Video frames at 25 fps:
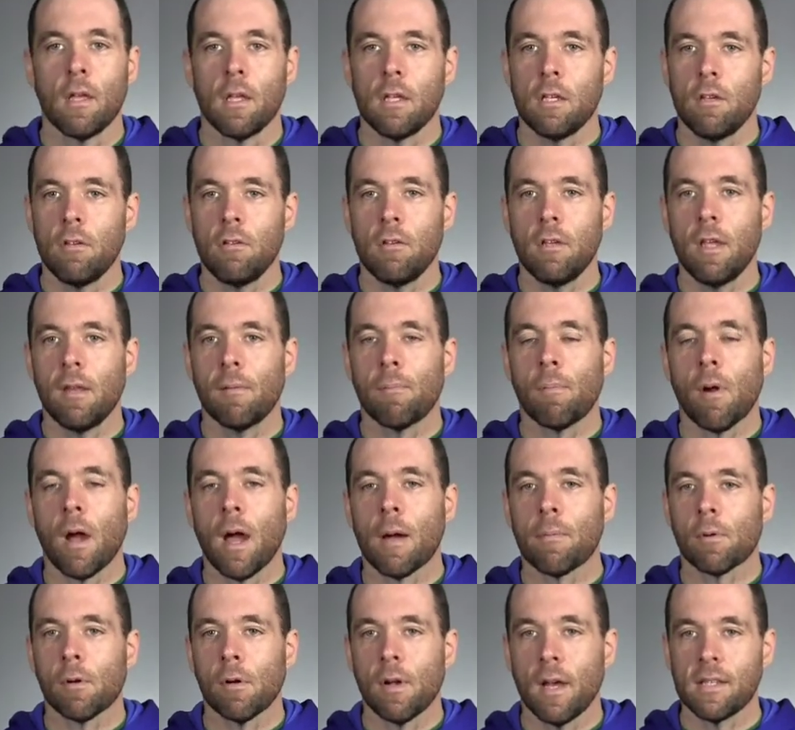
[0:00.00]
You need
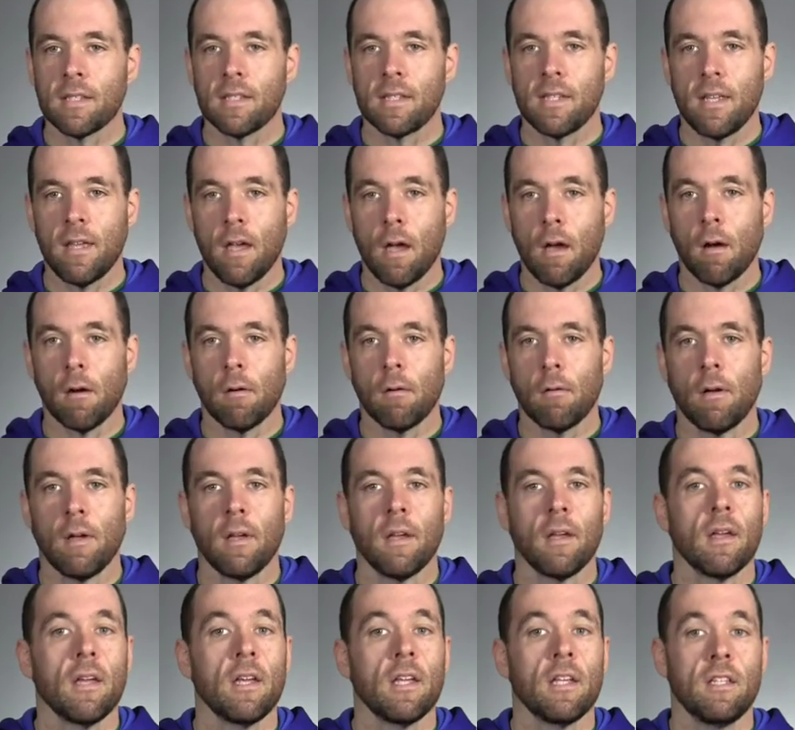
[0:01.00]
proper SEO.
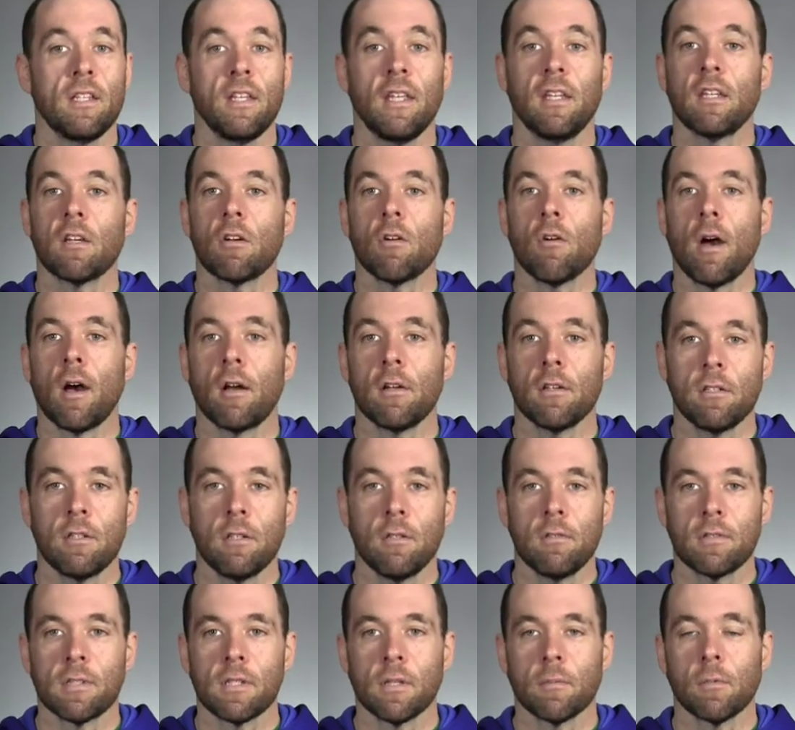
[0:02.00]
You need to go out and
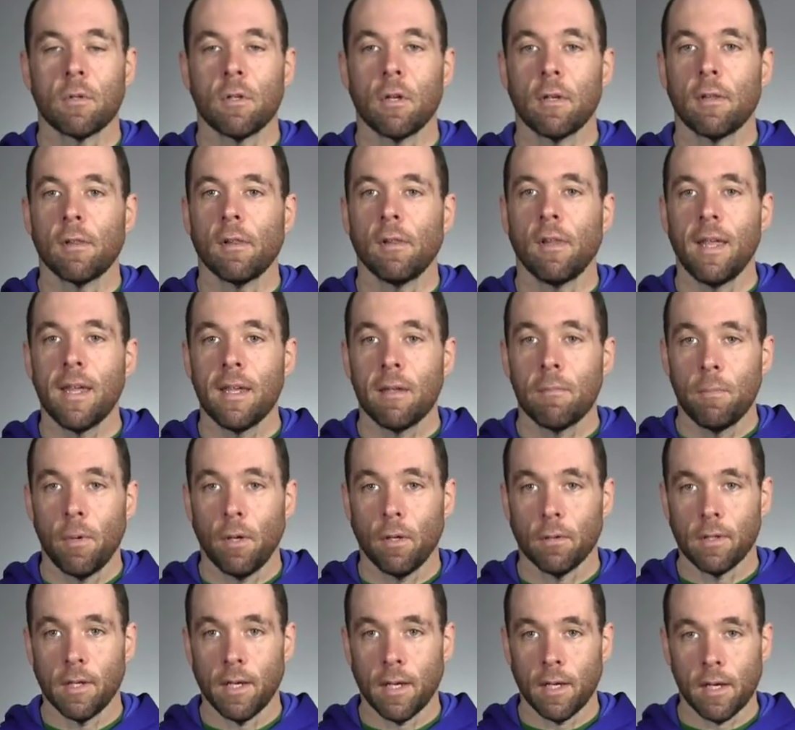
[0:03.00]
do some good link
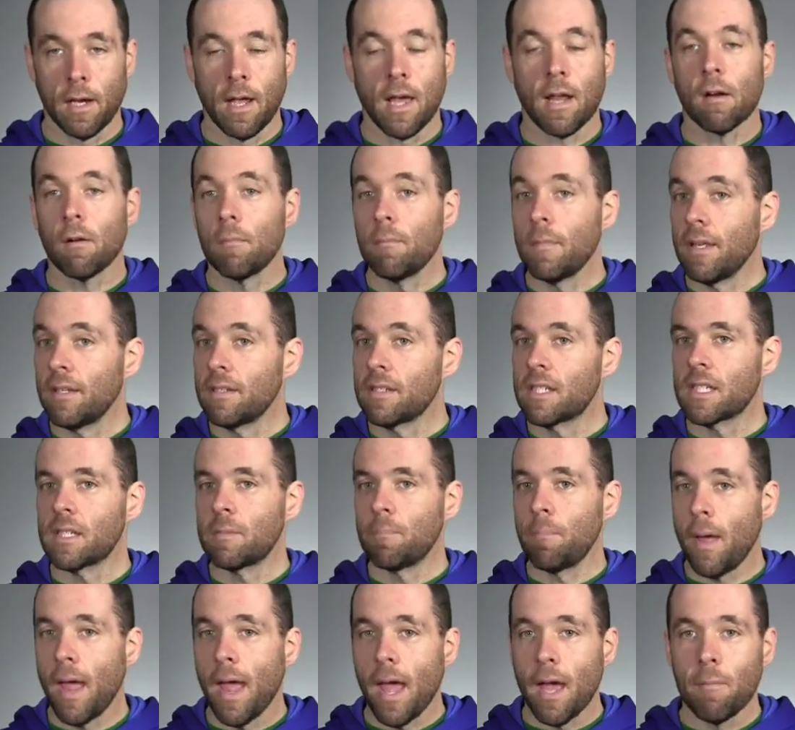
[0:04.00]
building. And I don't mean
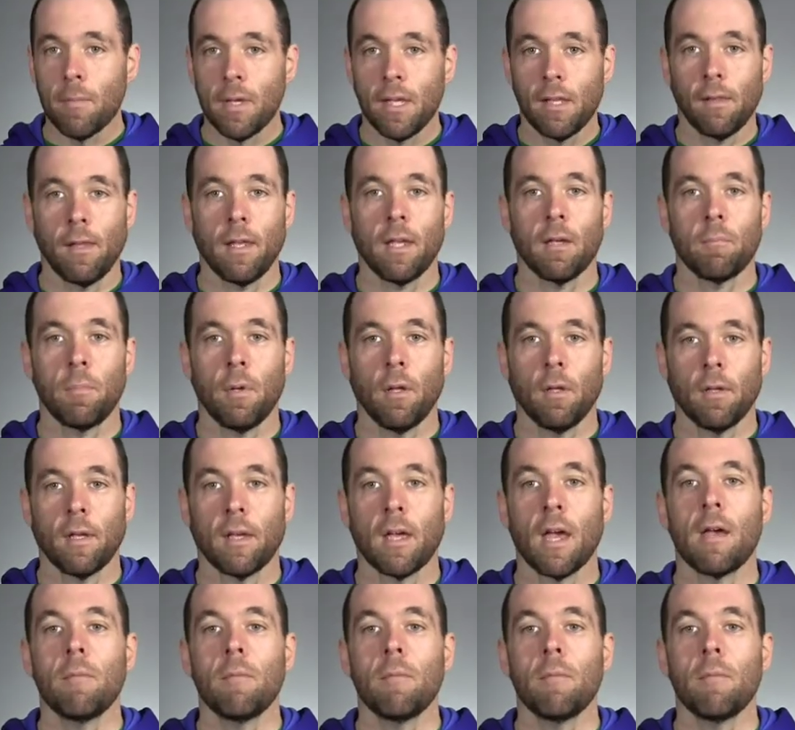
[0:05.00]
spammy link building.